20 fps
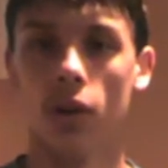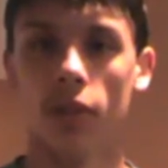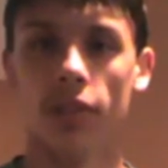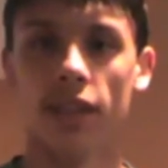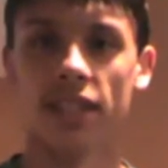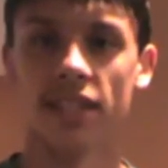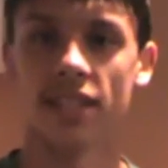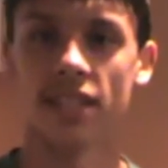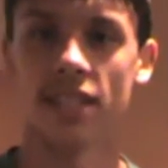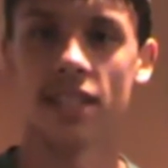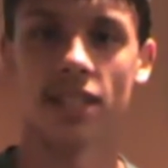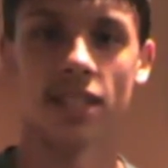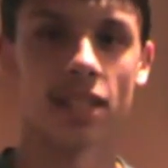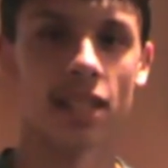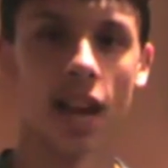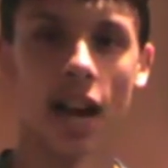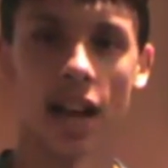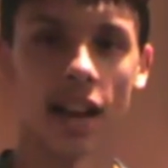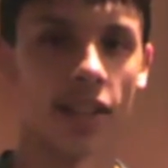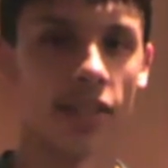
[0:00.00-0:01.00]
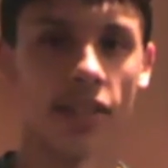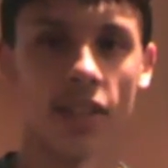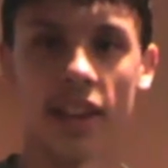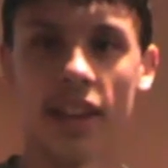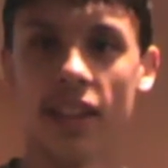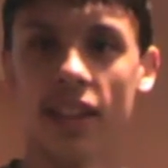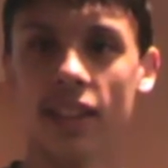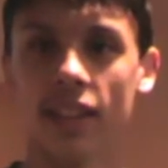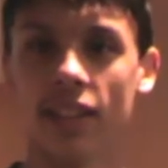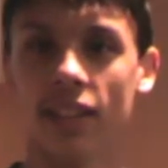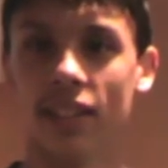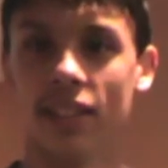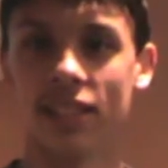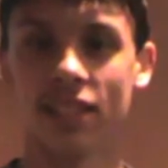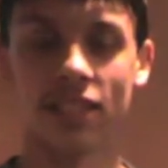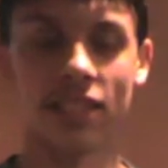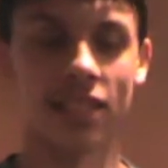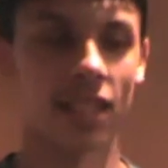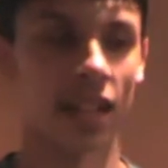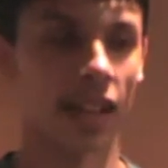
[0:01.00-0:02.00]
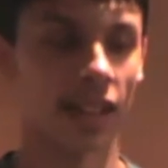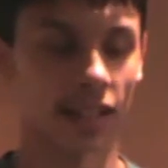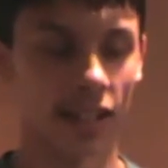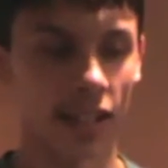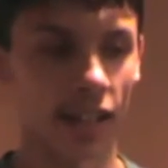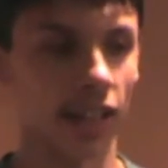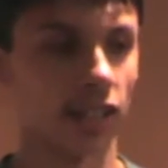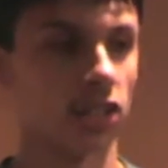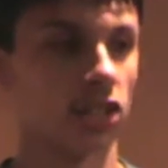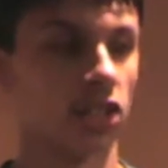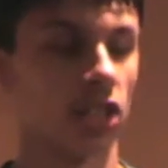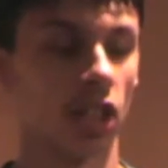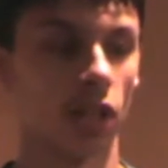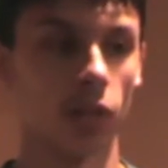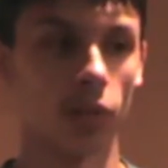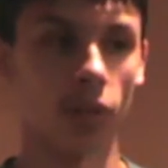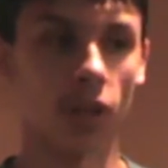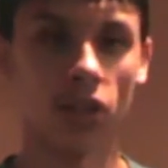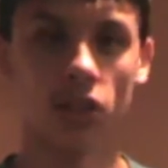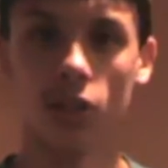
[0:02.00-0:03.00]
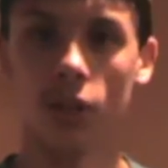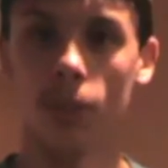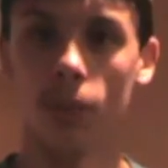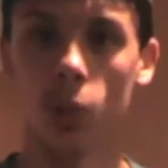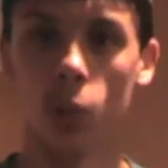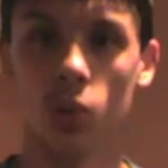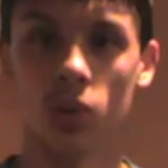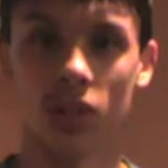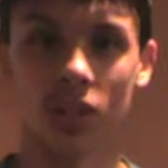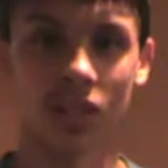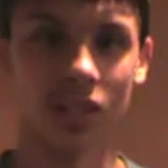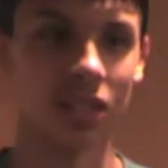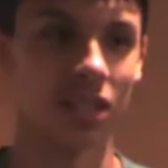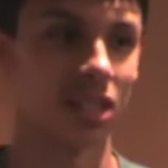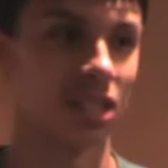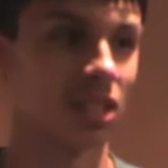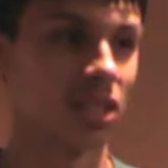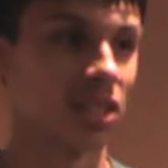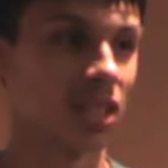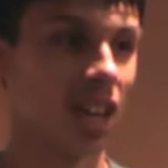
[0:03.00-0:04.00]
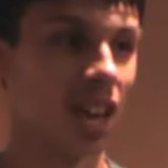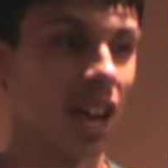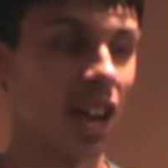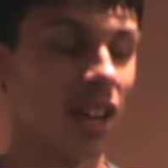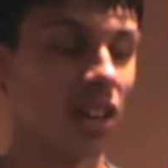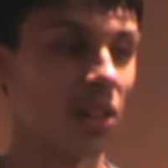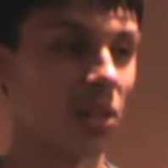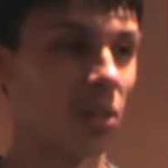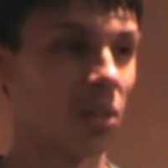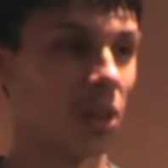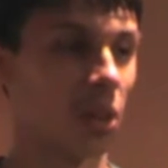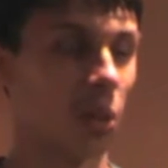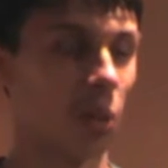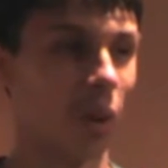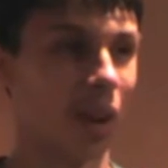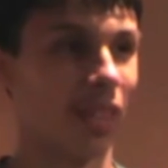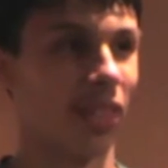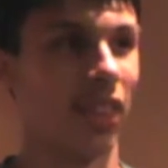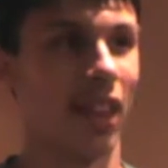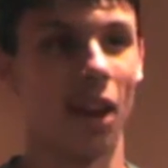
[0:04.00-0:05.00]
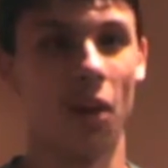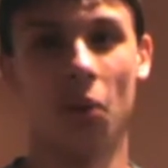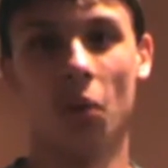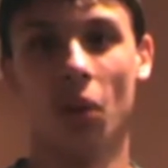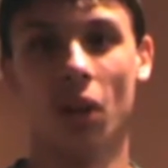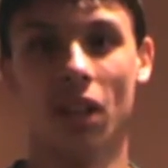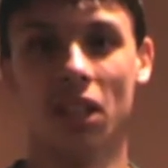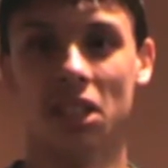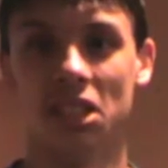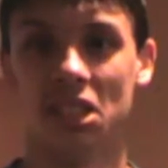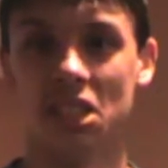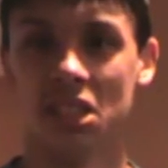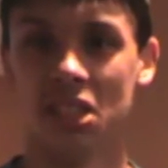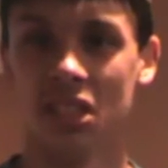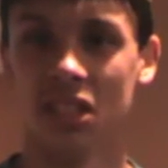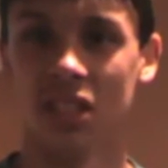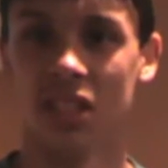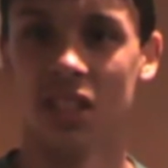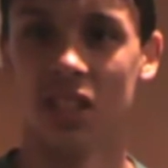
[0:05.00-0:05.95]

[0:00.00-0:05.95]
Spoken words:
This is not a thing. This is not the next generation of music. This is... I don't know what that was.